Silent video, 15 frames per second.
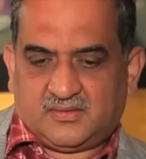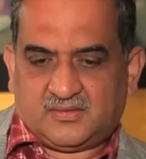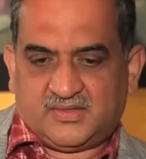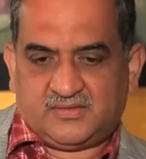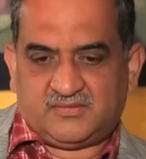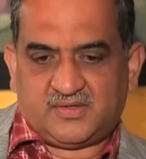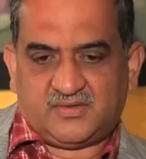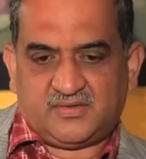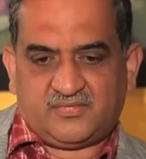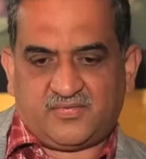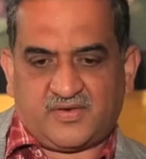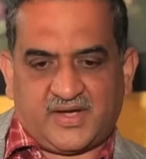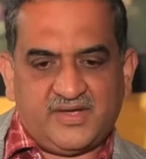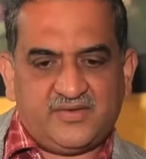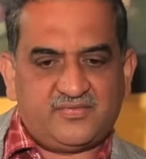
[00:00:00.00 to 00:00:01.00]
There were
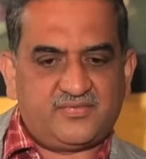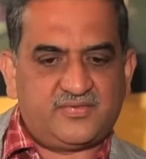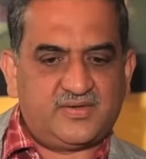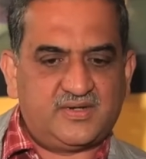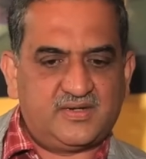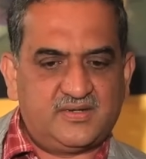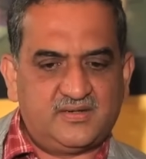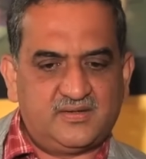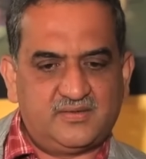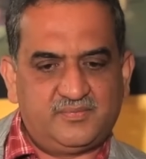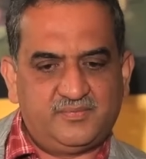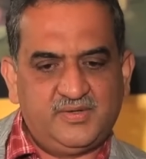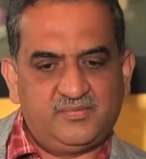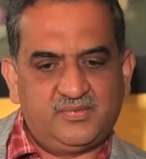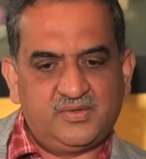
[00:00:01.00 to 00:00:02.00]
5
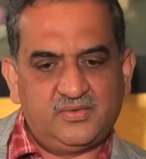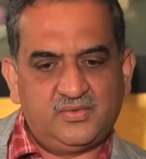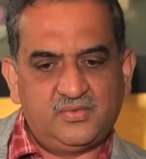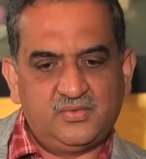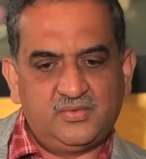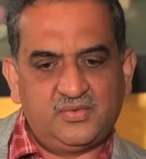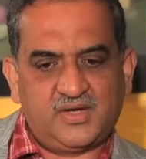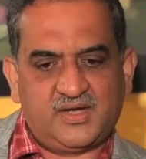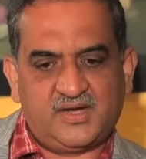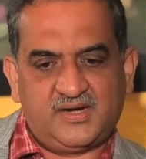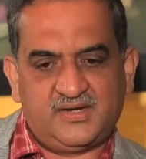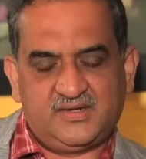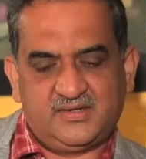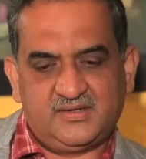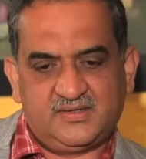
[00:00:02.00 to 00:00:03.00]
people who
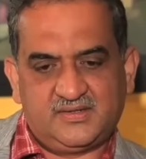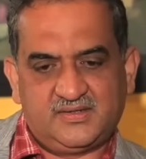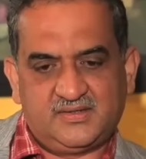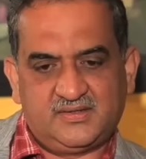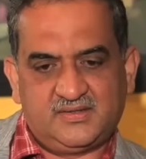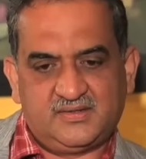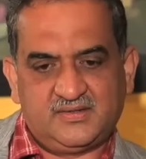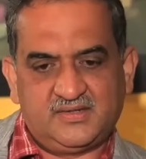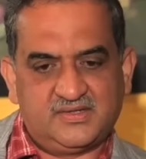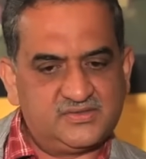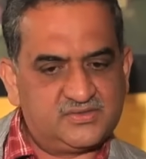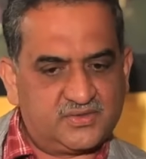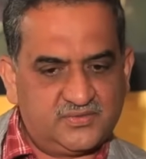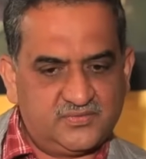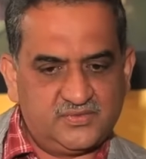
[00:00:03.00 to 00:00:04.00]
had
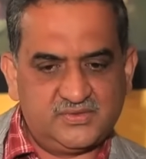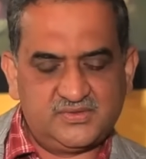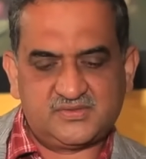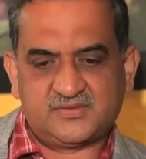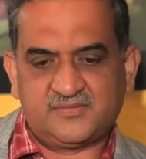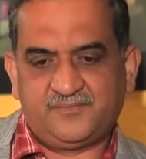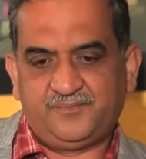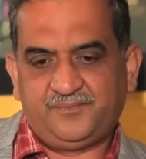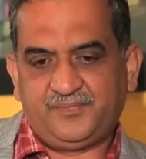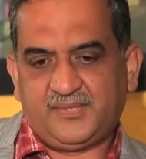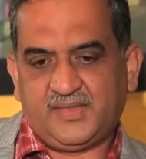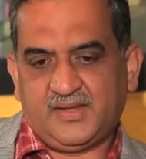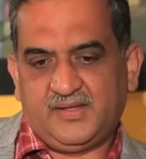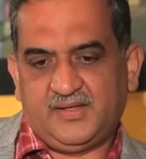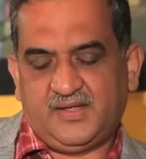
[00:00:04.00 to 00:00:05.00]
gunshot wounds,
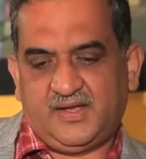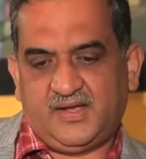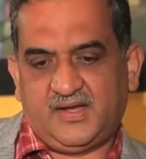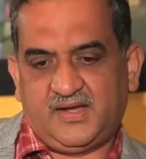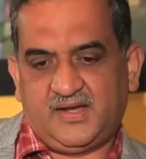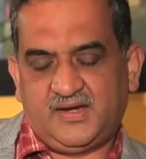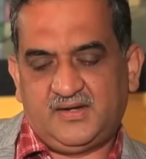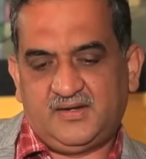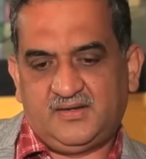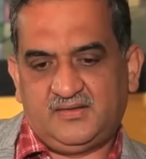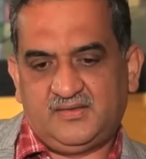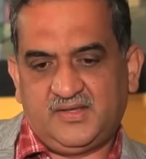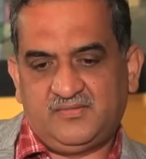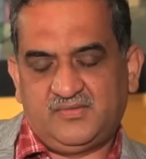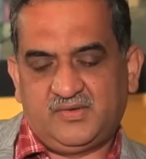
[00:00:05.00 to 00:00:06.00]

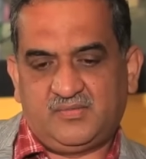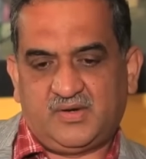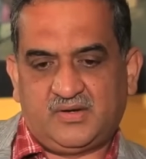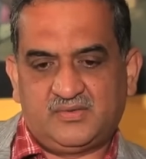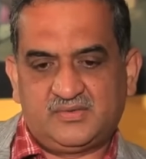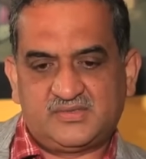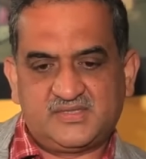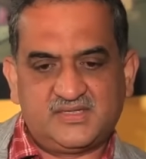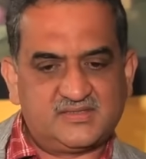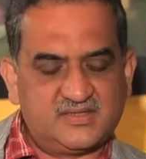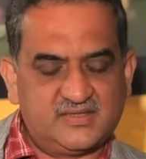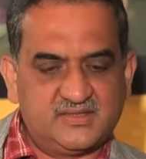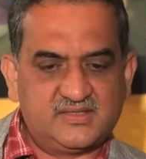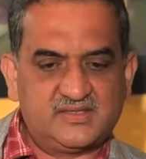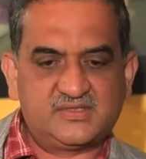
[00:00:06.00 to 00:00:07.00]
and there were about 6
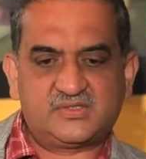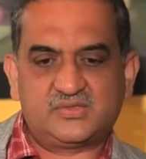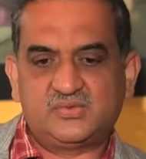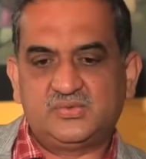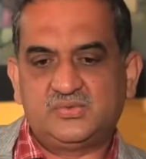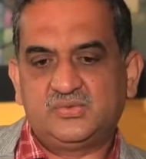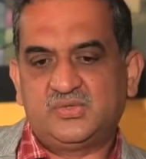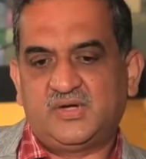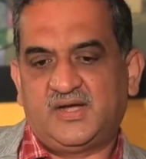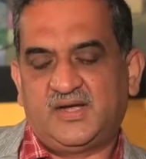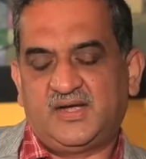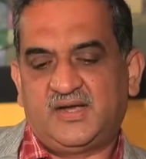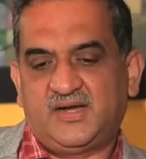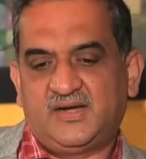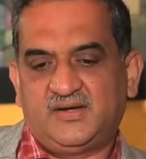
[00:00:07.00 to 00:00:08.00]
others who
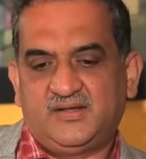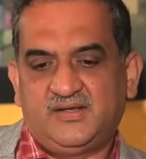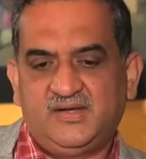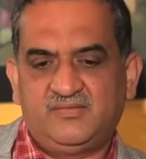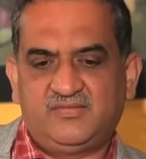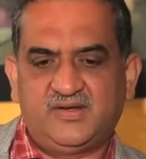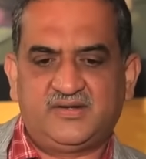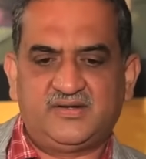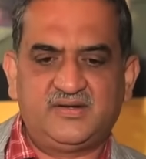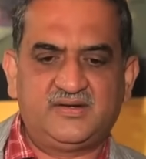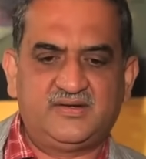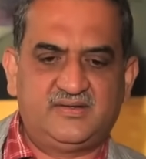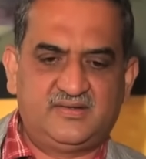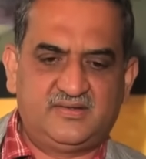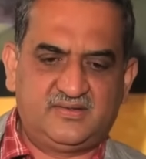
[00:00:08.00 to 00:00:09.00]
had
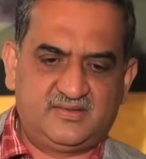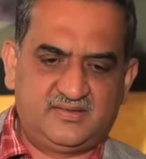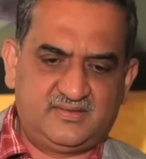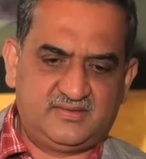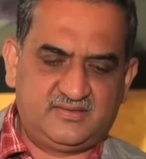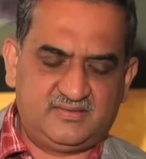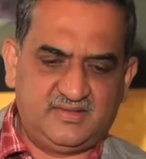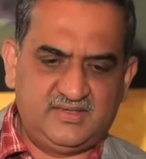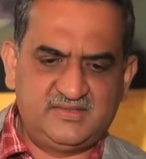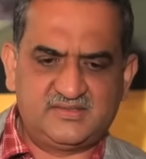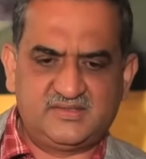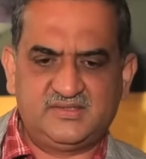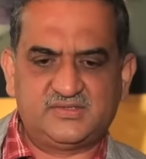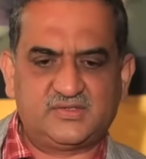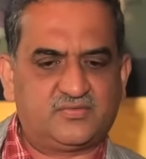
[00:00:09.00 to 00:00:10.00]
inflicted
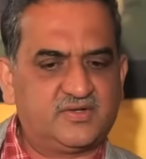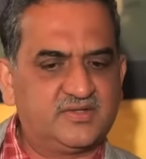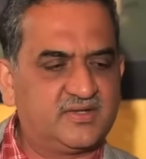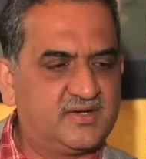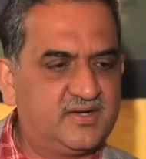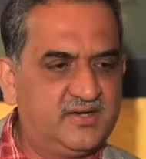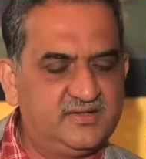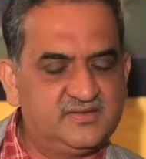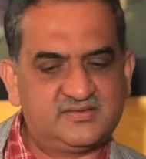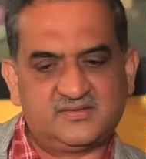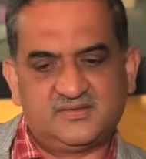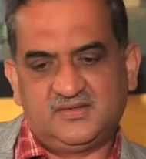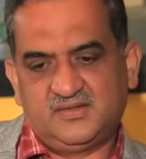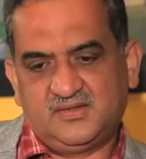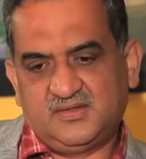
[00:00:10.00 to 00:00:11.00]
injuries of other kinds.
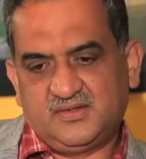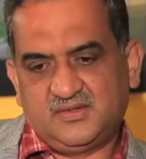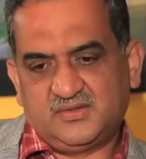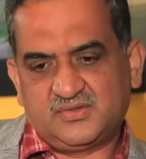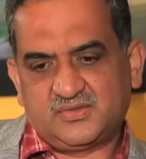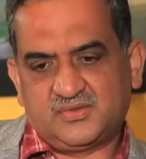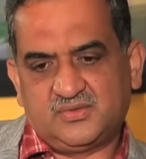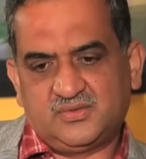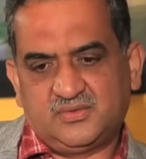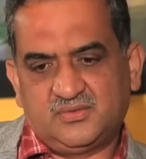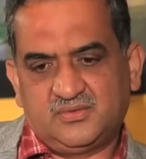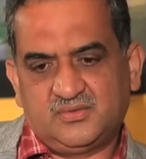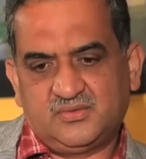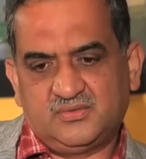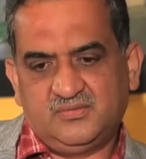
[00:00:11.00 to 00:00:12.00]

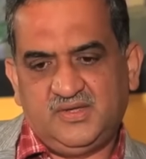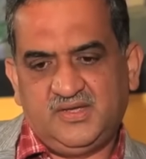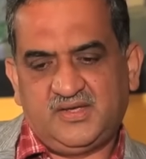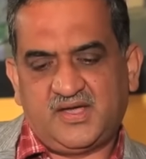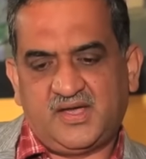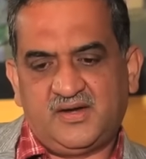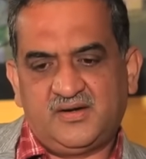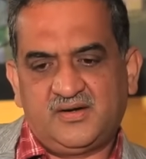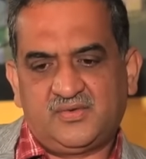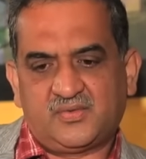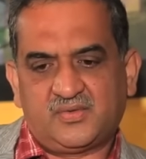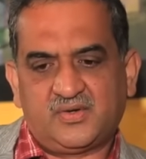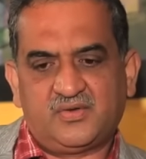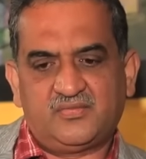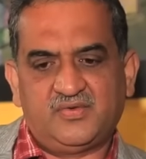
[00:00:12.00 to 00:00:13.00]
So we carried a
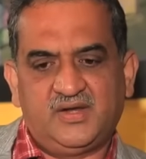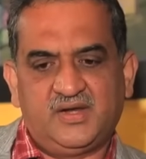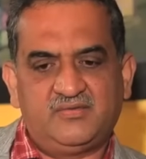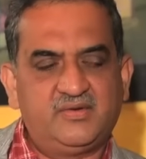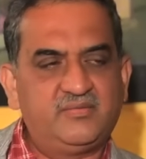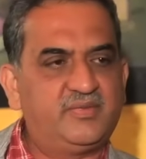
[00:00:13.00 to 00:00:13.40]
total of 11